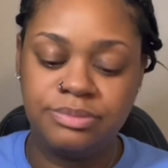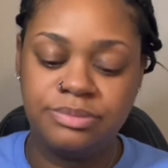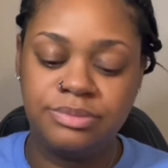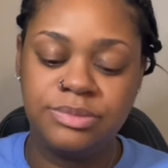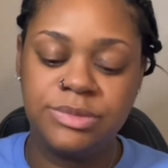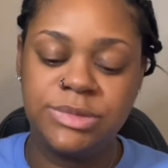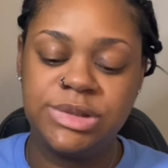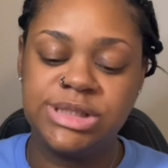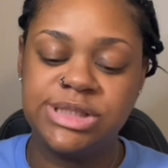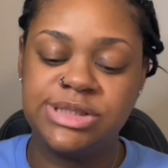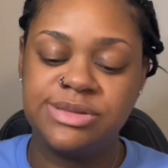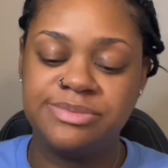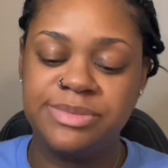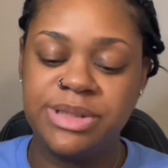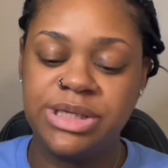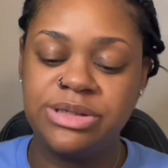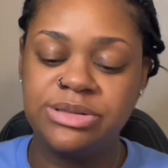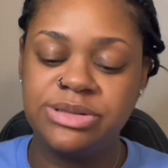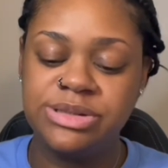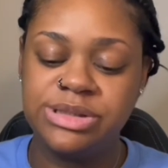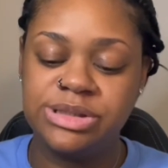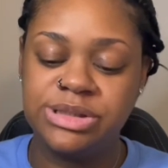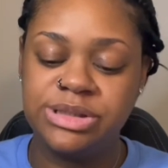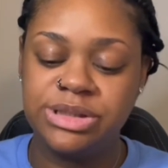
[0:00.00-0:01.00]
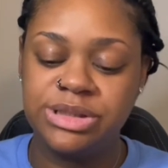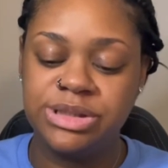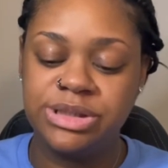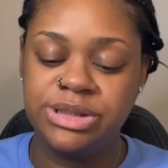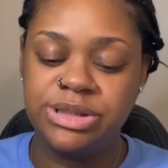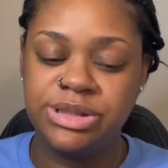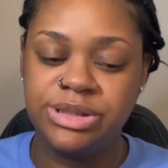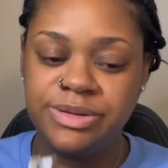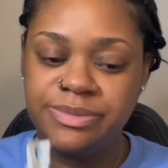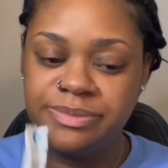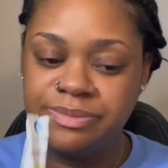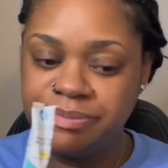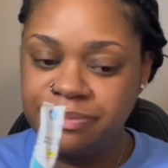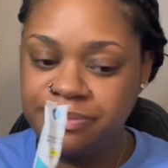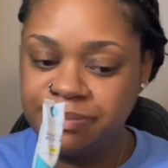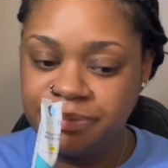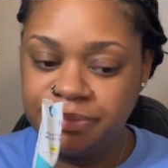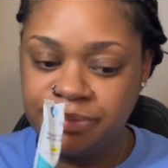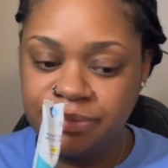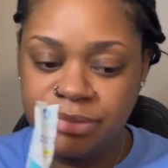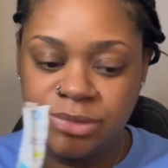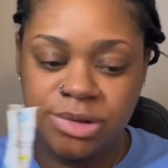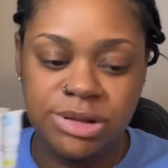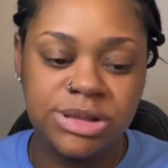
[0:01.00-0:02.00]
It smells good
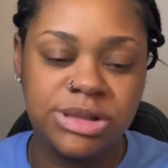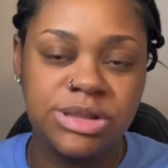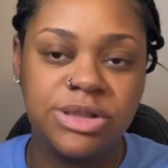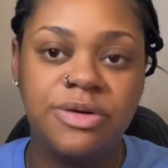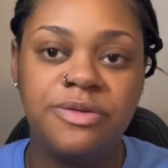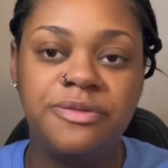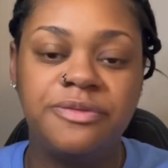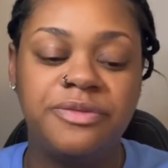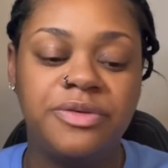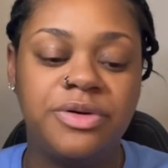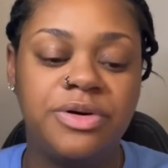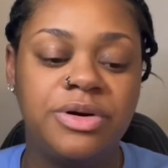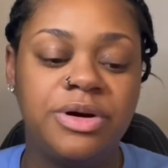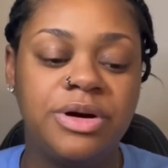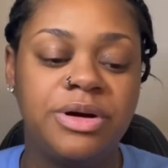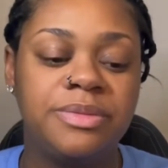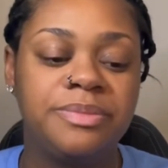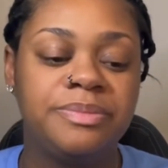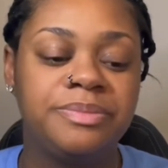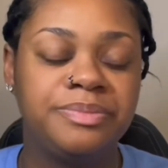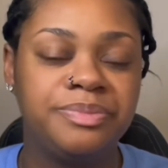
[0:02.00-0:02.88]
so far.